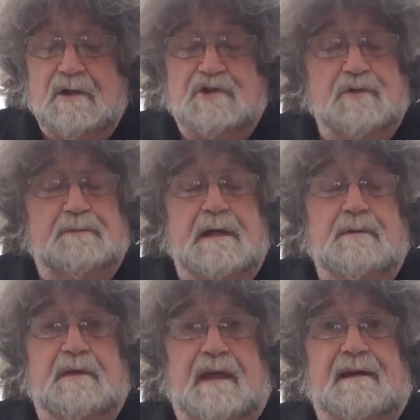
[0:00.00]
should be
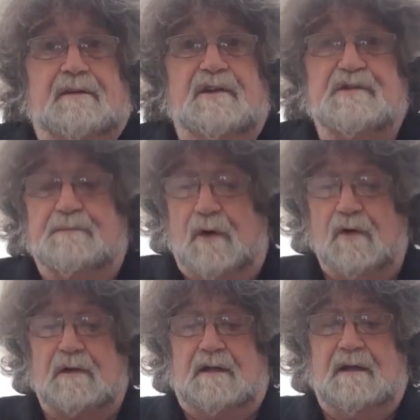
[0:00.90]
without this
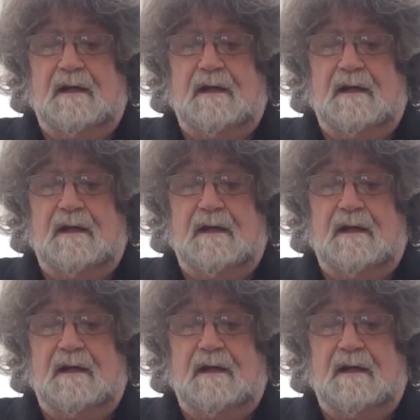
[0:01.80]
book.